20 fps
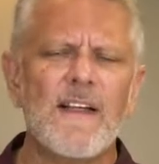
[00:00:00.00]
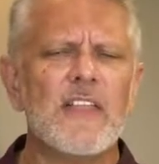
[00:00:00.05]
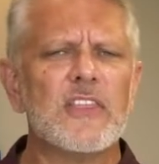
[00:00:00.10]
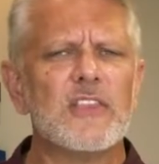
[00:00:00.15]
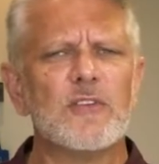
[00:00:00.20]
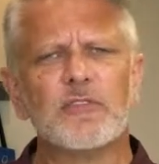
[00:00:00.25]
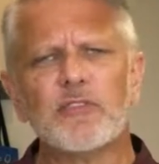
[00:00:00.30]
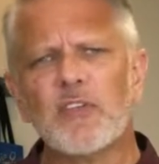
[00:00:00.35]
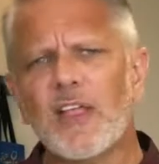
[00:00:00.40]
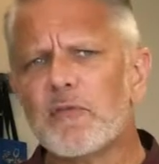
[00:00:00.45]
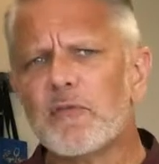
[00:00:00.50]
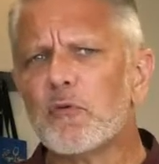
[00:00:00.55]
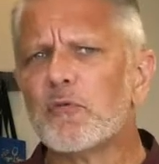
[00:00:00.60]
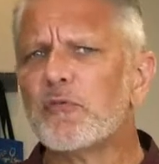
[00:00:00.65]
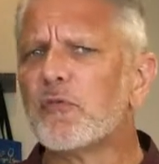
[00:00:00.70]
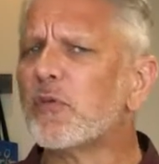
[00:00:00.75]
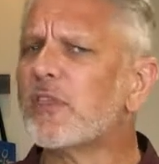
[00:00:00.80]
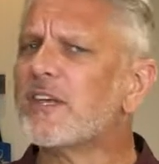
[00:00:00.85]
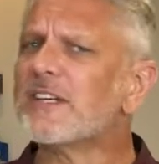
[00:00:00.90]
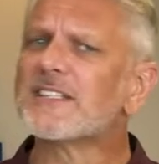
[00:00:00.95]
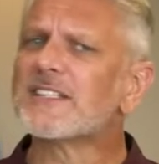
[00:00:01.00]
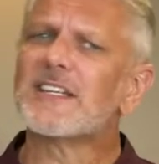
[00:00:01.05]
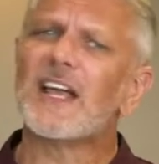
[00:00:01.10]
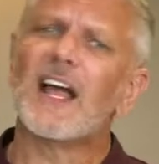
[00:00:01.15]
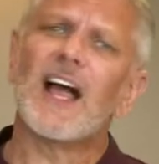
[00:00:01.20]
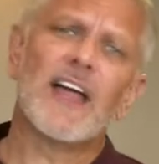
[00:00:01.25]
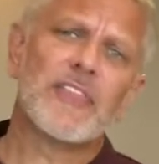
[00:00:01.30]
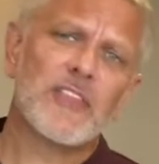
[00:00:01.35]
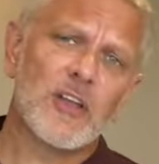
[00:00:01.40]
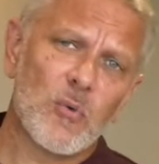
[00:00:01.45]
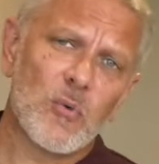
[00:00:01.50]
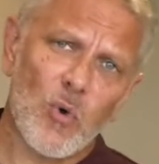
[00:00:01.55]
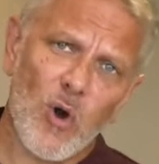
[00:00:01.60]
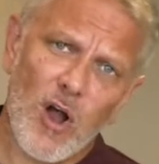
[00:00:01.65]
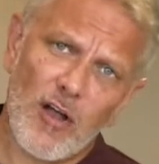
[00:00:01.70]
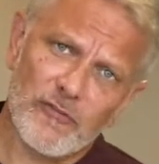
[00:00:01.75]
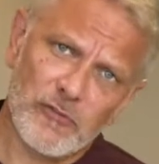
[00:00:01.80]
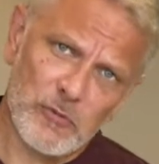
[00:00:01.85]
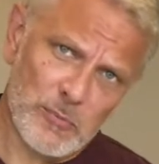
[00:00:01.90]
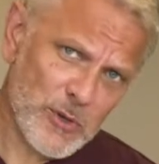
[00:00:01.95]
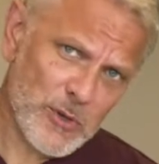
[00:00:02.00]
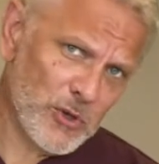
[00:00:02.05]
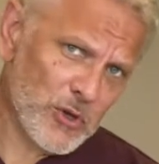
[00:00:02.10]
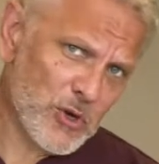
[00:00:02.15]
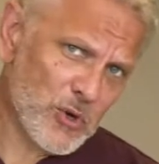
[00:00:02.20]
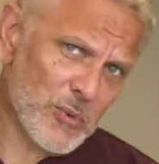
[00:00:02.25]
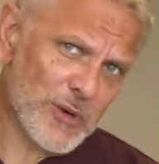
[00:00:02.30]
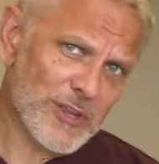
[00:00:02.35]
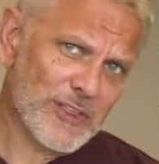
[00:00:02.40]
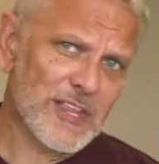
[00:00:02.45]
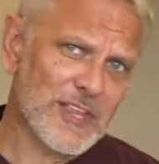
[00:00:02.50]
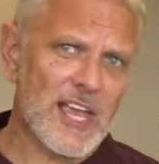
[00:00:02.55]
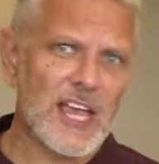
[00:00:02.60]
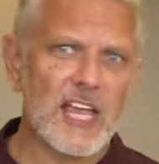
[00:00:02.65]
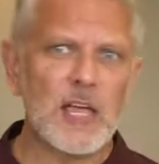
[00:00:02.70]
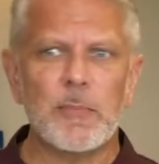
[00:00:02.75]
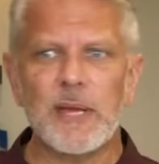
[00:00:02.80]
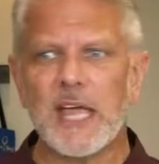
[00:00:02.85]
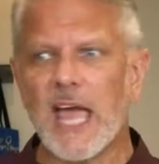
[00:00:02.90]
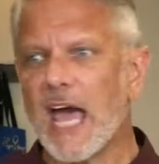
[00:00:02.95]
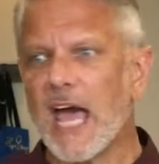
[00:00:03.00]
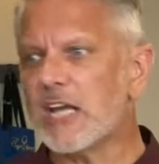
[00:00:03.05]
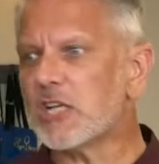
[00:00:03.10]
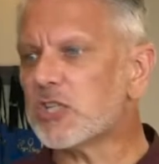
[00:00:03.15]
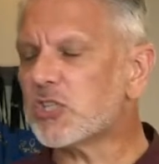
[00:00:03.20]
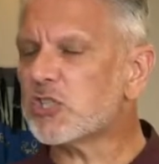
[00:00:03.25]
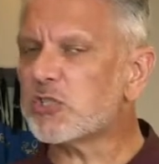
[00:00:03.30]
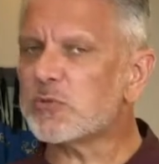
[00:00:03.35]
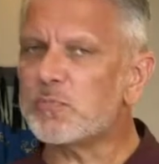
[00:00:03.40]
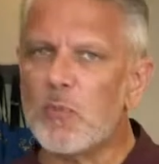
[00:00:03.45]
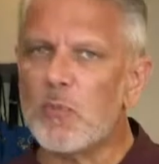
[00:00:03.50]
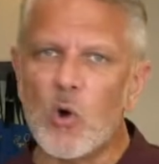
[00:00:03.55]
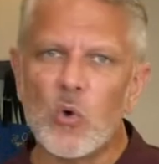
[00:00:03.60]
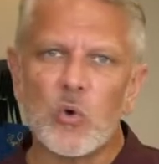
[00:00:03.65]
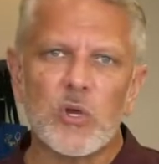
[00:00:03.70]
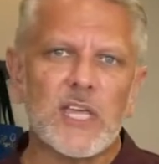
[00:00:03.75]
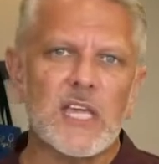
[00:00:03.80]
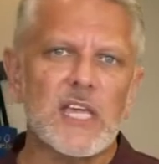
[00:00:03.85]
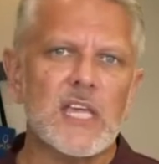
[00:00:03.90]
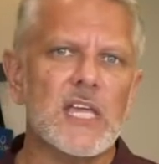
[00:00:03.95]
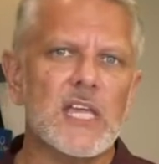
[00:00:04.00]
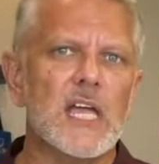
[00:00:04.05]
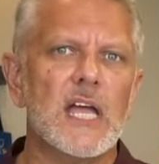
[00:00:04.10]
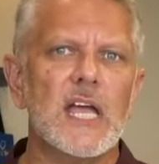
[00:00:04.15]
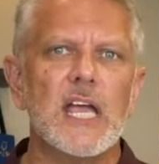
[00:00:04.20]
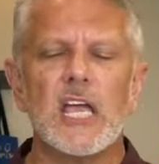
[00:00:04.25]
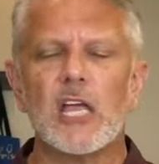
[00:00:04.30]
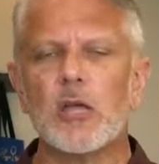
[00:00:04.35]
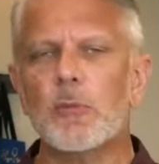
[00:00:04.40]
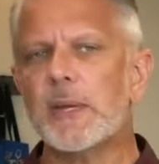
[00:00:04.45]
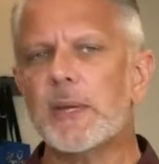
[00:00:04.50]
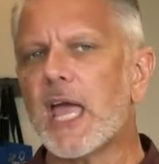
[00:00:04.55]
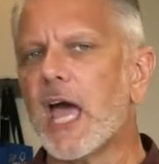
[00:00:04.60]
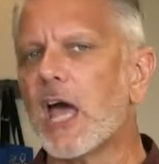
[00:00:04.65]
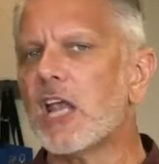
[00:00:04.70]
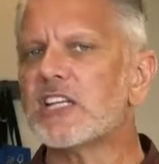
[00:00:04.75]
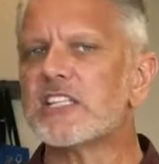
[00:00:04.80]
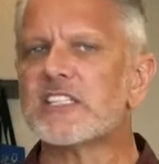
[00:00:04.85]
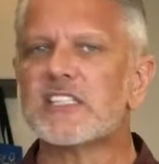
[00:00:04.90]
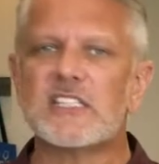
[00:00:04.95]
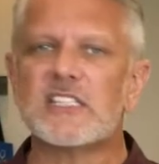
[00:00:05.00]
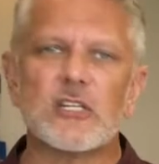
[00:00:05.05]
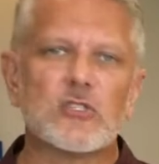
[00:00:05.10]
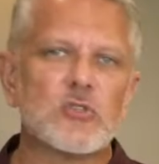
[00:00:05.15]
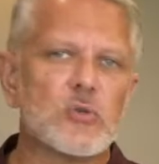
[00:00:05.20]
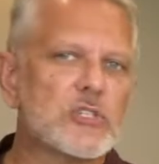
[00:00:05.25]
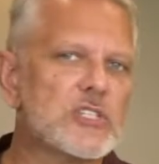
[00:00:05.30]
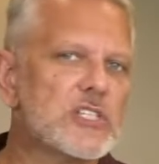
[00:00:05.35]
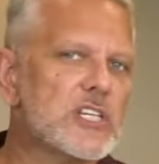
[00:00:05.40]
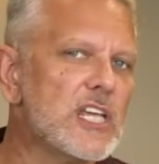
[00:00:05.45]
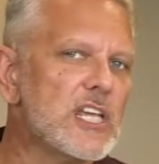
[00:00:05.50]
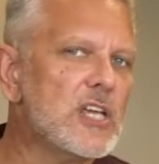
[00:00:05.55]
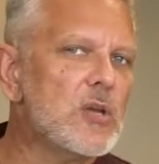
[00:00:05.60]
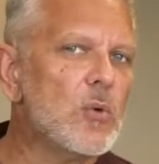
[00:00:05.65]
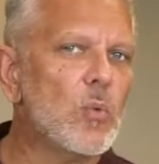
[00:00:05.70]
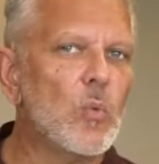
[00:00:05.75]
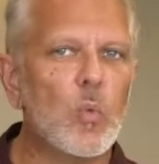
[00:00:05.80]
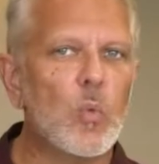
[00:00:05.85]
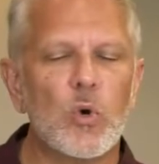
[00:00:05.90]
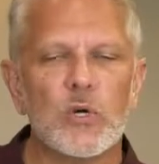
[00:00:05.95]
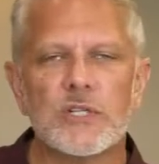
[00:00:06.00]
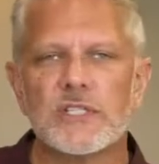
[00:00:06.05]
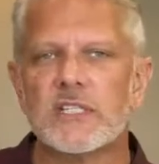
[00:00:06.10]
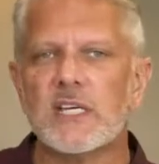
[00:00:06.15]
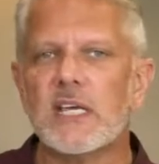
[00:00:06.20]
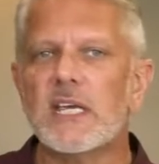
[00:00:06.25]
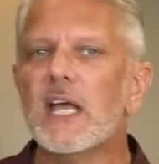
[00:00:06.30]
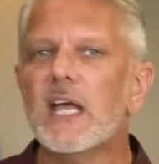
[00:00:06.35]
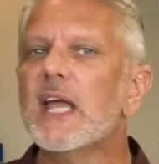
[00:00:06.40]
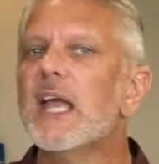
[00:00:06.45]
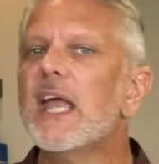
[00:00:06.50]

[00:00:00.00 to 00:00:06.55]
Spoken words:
The flavor for this, I think we're all familiar with. It can be kind of smoky, it can be kind of citrusy, woodsy.